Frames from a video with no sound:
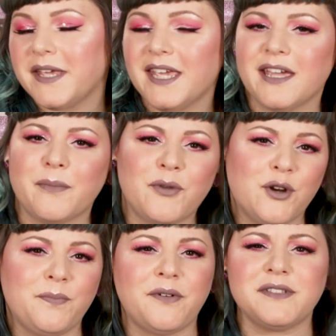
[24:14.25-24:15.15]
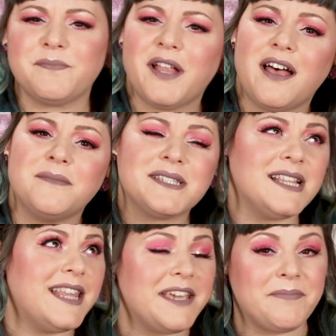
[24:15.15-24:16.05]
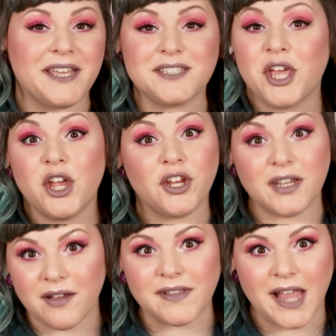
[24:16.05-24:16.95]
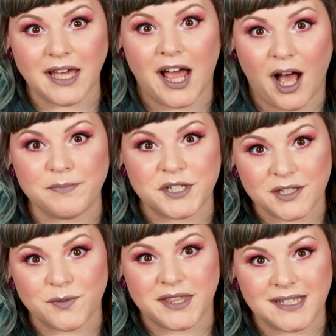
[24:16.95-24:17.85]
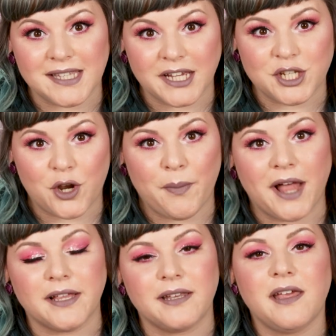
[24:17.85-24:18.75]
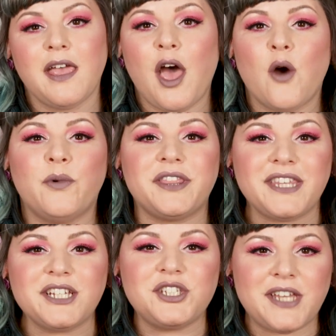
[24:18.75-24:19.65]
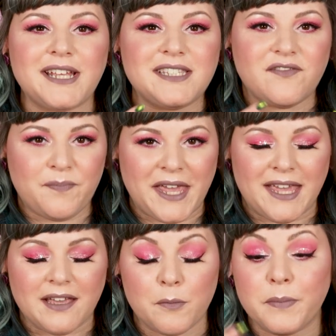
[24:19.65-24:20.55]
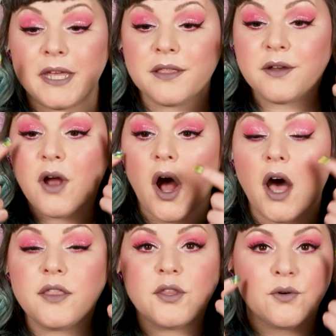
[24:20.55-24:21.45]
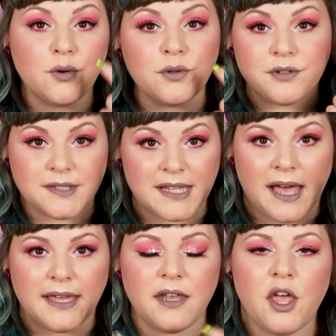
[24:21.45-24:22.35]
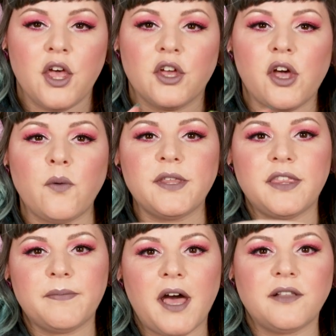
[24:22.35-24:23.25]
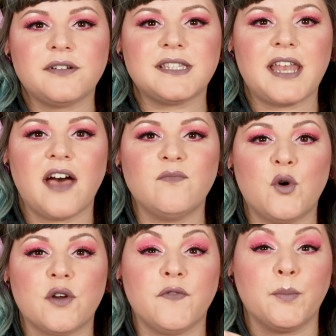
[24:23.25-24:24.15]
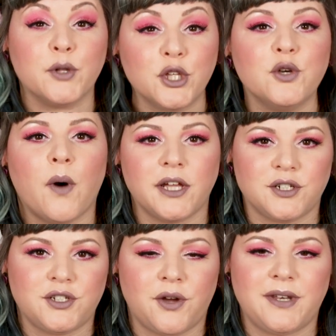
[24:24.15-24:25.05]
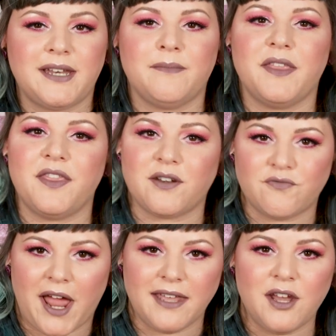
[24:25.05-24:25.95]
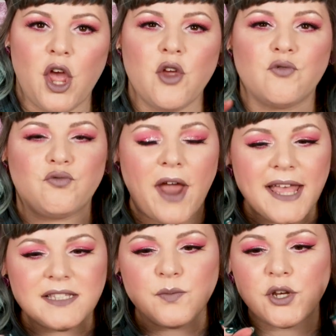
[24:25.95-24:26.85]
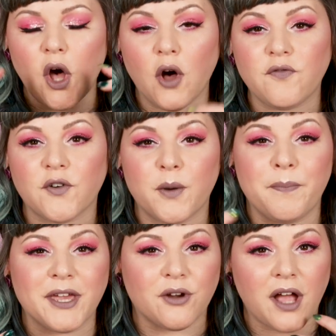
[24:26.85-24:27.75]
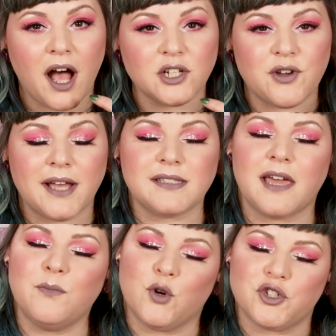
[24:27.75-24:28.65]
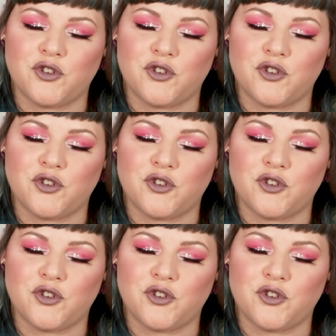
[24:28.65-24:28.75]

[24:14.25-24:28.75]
pink, purples, plums, light pinks. You're gonna have a lot of options with this eyeshadow palette. With these shades of pink being they're on the cooler side, go with lip colors that have more of a blue undertone in them than red. Reds would call for a bigger contrast and more